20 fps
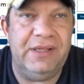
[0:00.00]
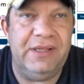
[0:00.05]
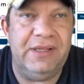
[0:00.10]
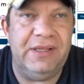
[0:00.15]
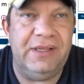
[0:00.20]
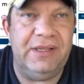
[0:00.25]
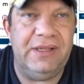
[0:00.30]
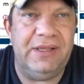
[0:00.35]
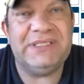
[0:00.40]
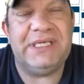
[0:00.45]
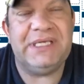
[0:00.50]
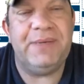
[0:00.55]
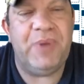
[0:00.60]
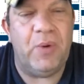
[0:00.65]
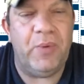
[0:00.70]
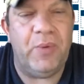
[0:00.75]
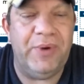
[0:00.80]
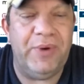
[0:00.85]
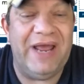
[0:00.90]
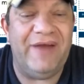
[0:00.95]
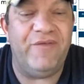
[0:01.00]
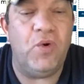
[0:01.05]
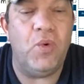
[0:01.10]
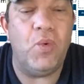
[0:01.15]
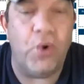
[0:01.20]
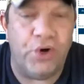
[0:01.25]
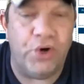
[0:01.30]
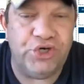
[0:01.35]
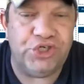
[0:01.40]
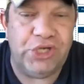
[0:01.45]
present, but we would have a
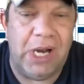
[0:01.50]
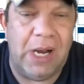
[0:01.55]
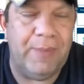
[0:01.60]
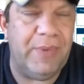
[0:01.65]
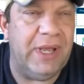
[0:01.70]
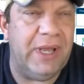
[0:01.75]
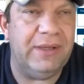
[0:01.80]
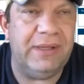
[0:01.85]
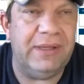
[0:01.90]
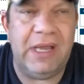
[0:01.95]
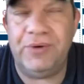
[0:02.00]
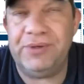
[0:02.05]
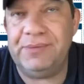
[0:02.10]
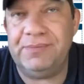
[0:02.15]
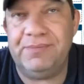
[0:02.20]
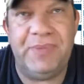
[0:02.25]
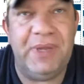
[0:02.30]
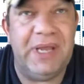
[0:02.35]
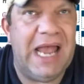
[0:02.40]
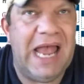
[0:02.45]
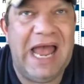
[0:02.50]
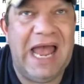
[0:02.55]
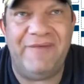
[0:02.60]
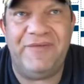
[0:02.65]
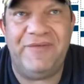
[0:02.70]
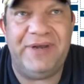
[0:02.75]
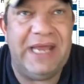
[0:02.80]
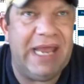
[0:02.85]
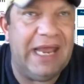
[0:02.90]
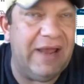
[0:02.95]
workshop, and that would be a
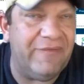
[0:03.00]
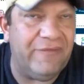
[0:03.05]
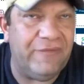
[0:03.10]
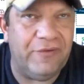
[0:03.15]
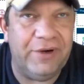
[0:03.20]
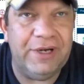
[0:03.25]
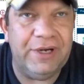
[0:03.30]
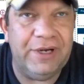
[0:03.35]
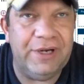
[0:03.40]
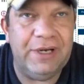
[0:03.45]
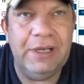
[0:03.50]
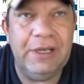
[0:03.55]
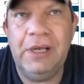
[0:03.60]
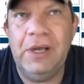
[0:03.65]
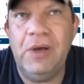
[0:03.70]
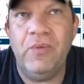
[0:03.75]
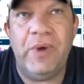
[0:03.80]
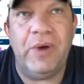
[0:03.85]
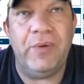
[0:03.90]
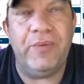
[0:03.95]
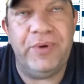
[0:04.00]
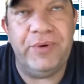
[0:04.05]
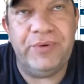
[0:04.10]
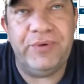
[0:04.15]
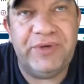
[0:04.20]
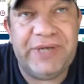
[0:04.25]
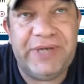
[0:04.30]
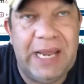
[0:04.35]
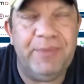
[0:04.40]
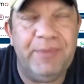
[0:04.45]
half a day effort where we
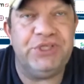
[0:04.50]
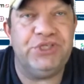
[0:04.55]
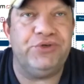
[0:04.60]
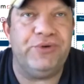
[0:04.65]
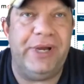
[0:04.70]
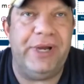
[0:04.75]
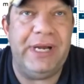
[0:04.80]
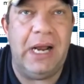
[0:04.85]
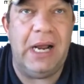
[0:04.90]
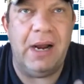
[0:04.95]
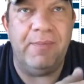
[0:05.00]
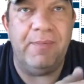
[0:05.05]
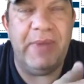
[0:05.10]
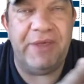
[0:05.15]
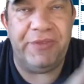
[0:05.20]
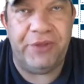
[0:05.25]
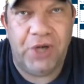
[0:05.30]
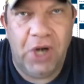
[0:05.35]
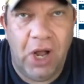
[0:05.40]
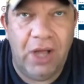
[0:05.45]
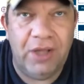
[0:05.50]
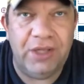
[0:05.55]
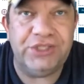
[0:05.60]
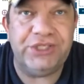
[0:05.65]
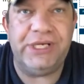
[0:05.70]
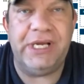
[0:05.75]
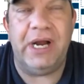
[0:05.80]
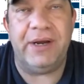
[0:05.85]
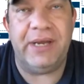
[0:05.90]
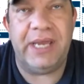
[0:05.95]
would demonstrate our
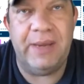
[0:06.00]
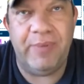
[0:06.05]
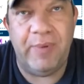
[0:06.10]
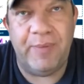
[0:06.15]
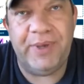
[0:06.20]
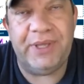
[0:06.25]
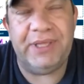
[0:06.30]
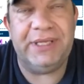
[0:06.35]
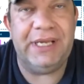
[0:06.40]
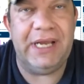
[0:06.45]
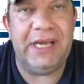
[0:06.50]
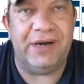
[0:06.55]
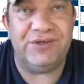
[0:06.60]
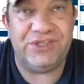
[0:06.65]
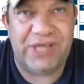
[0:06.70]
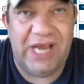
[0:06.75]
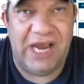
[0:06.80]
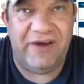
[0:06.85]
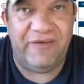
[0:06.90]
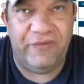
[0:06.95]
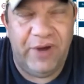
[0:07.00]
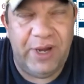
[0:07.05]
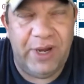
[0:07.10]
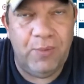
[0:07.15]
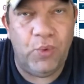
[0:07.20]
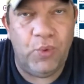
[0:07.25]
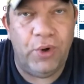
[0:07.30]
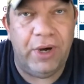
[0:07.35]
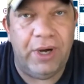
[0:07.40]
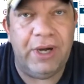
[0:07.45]
methodology, our capability, our stack
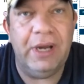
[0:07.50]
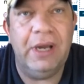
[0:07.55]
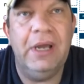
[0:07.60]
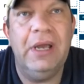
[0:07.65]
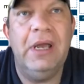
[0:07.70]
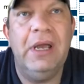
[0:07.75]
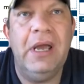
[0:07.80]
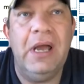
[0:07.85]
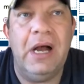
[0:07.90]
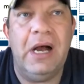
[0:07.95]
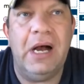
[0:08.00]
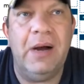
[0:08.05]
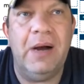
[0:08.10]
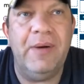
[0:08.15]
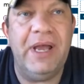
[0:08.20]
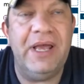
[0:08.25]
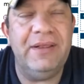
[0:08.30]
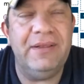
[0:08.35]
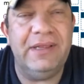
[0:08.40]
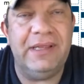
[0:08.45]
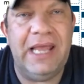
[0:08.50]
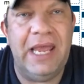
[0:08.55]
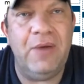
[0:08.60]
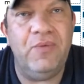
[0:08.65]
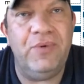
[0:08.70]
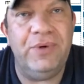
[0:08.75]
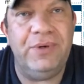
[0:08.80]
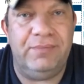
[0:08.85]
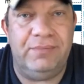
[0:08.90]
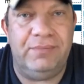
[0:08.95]
framework. And
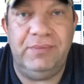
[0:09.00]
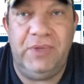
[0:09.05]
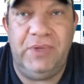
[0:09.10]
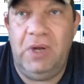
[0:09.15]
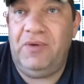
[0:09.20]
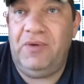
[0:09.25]
they would,